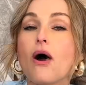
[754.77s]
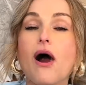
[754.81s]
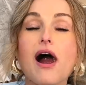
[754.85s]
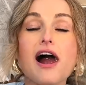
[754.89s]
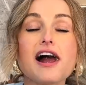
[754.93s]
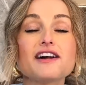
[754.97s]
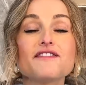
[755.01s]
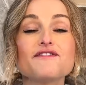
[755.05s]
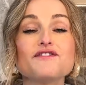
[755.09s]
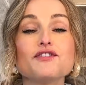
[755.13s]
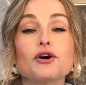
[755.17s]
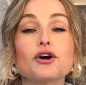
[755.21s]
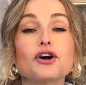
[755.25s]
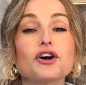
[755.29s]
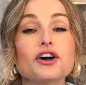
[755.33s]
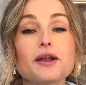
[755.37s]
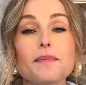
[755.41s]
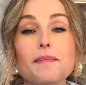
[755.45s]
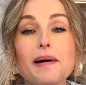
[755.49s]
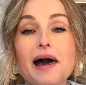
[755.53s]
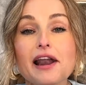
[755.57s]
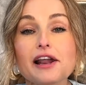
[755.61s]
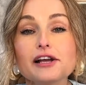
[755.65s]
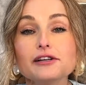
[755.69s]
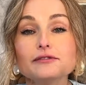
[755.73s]
And I feel good
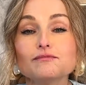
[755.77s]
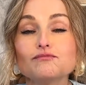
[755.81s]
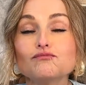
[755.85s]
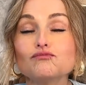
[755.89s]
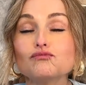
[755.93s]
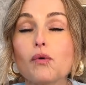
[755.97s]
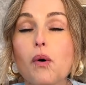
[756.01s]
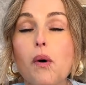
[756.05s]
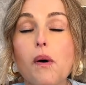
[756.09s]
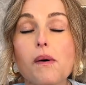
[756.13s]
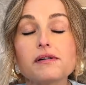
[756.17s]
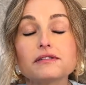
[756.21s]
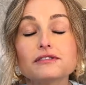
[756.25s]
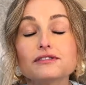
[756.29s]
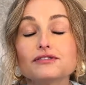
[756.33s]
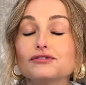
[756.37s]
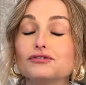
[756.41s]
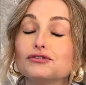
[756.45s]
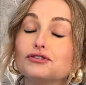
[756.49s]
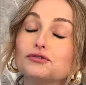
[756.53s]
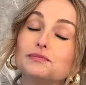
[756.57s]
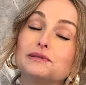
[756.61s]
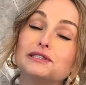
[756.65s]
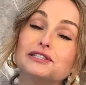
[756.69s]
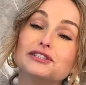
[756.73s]
about it because
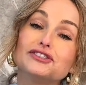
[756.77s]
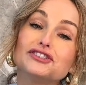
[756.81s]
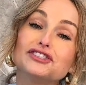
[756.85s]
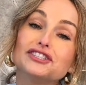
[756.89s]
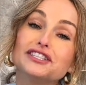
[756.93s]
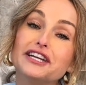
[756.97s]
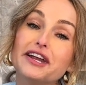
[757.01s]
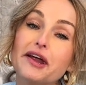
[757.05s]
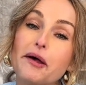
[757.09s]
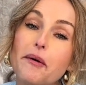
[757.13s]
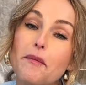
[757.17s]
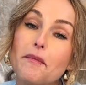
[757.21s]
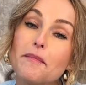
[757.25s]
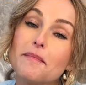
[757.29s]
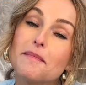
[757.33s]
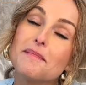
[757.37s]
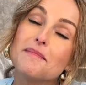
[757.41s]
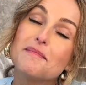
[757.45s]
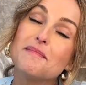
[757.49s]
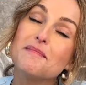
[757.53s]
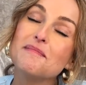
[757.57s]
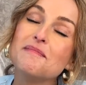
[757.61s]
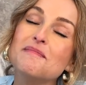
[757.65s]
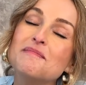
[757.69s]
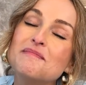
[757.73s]
there's spinach in
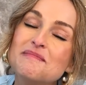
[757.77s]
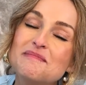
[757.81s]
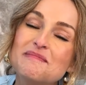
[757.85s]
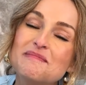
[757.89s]
it.